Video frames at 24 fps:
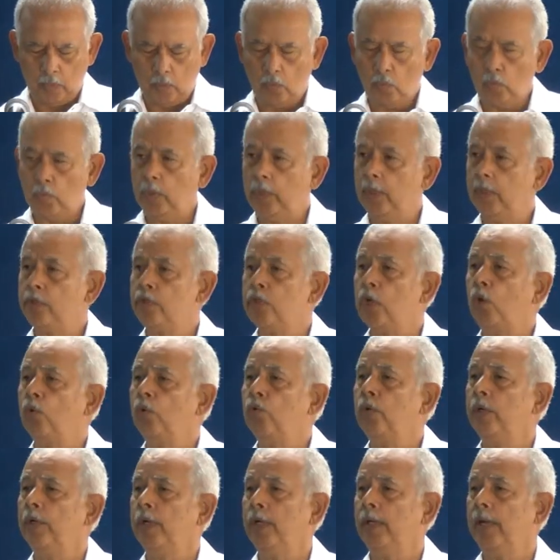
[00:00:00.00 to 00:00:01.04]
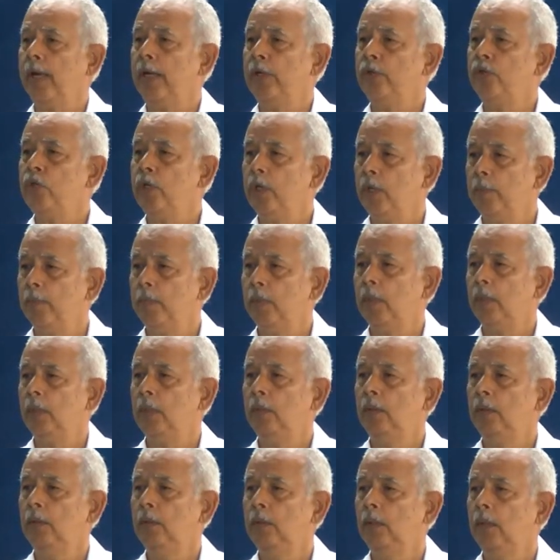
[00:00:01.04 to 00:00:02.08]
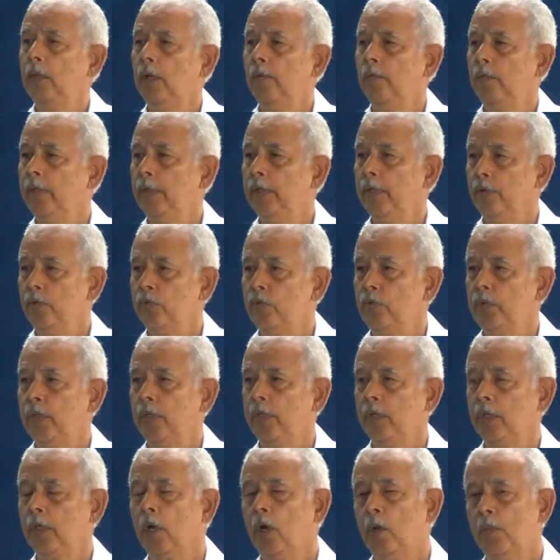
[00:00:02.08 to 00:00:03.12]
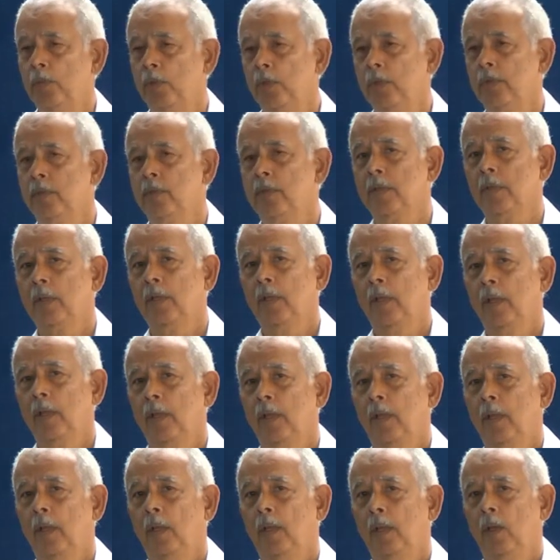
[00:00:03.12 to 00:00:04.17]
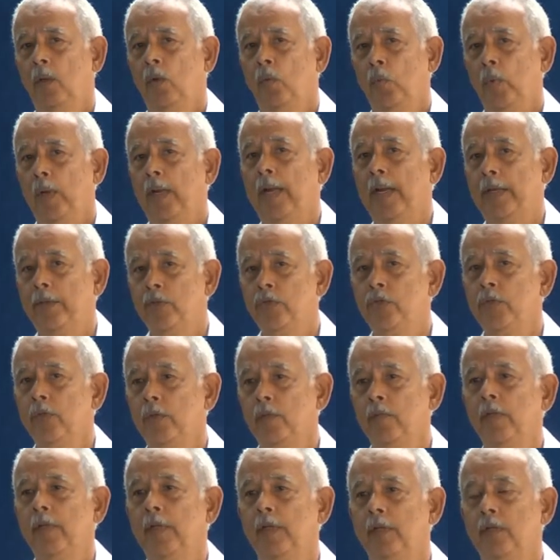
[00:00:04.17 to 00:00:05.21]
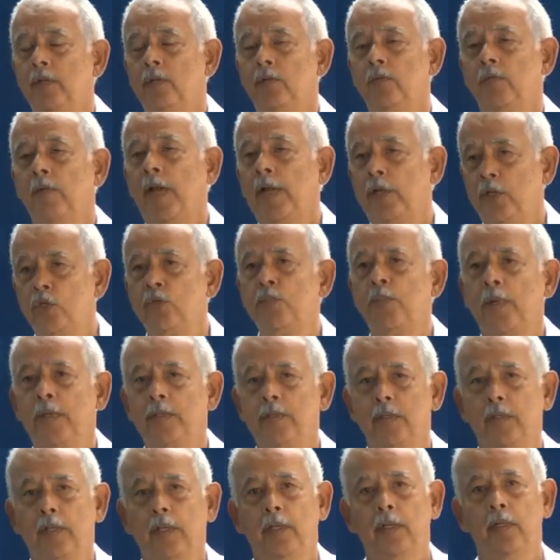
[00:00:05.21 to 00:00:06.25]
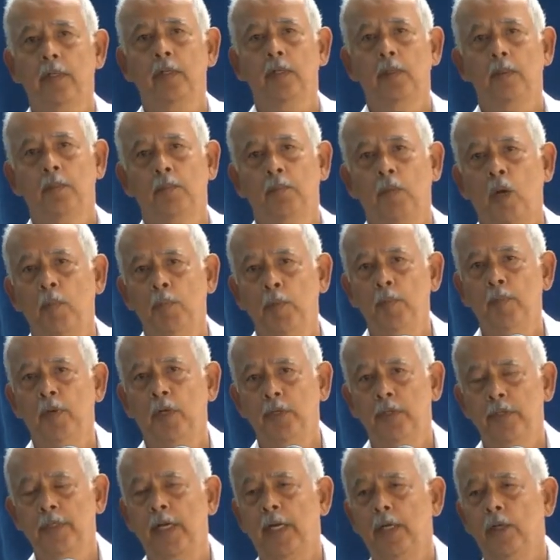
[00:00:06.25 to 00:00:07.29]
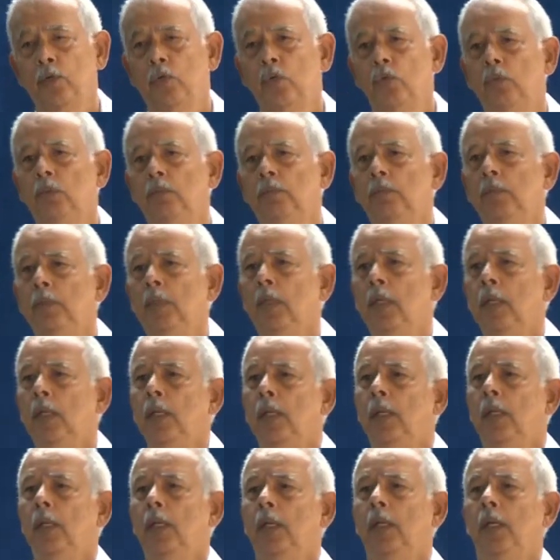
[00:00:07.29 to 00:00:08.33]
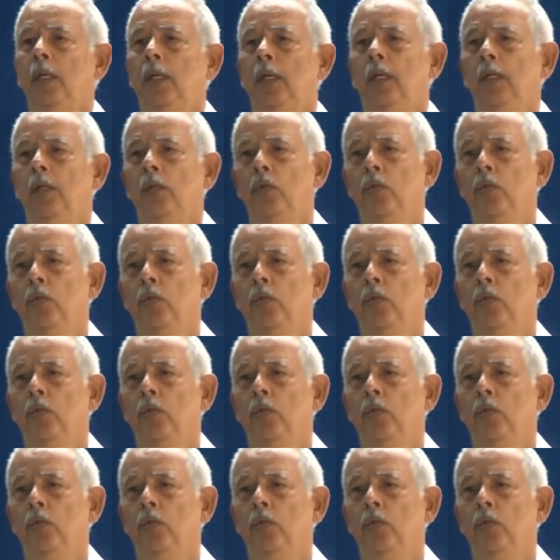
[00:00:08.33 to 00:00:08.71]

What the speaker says: with the South Trinidad Chamber of Industry and Commerce, where I served as Vice President of Bobby Montano in